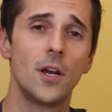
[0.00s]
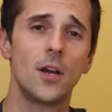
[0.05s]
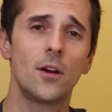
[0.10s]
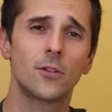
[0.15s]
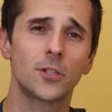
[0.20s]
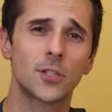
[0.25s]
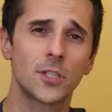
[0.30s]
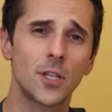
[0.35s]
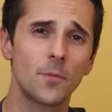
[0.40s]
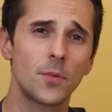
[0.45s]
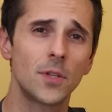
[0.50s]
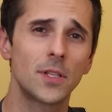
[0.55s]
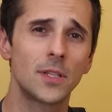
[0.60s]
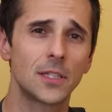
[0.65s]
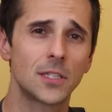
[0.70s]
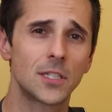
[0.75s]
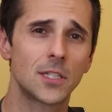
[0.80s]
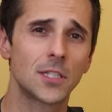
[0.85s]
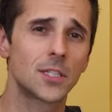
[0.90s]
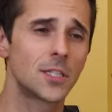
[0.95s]
or something
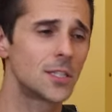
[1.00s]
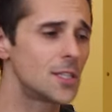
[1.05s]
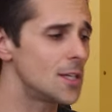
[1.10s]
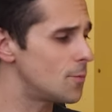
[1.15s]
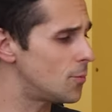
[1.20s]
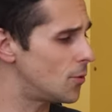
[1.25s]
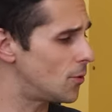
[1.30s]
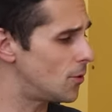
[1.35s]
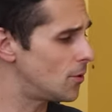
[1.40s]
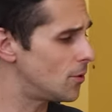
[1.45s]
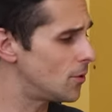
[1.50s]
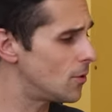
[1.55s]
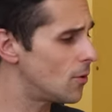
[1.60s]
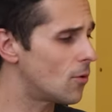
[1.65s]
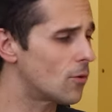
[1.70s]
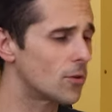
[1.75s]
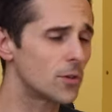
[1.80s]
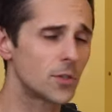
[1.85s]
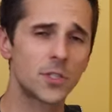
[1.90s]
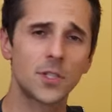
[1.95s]
that's simple,
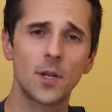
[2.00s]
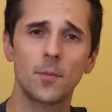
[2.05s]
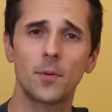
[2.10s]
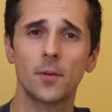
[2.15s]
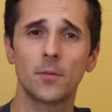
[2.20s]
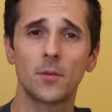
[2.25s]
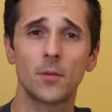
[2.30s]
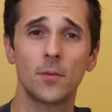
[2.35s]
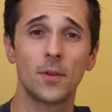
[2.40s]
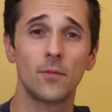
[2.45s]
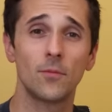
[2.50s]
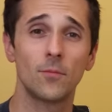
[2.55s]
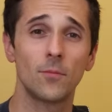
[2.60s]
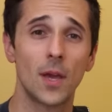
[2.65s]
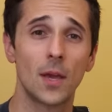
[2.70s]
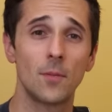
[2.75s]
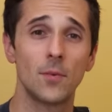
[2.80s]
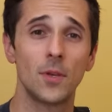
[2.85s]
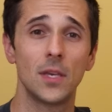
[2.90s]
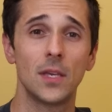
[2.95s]
or stepping up to even
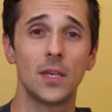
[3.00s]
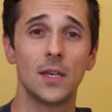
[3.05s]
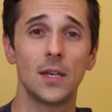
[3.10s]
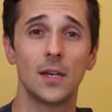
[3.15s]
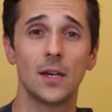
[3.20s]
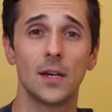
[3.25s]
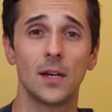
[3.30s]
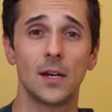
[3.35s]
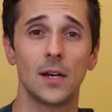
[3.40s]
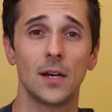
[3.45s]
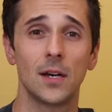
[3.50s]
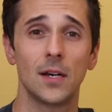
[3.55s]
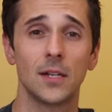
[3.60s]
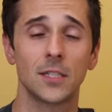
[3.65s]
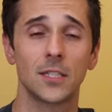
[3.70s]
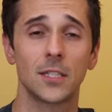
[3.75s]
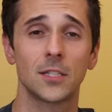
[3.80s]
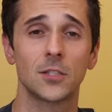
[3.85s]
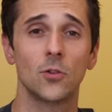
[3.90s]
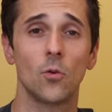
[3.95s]
maybe a uh,
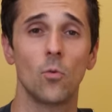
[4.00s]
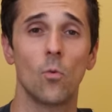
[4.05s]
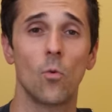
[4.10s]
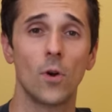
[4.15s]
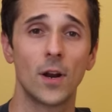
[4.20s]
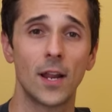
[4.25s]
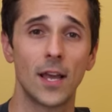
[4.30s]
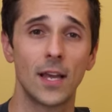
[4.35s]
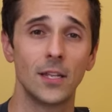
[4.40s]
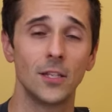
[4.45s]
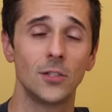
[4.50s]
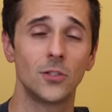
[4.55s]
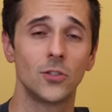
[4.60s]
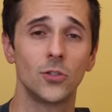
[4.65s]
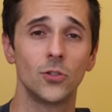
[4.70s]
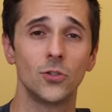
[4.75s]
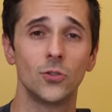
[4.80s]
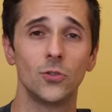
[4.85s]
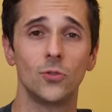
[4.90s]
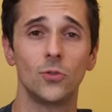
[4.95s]
Cessna
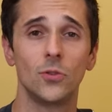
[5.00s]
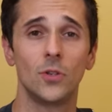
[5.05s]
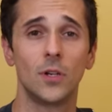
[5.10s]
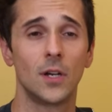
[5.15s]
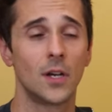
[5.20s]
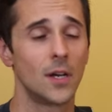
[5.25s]
182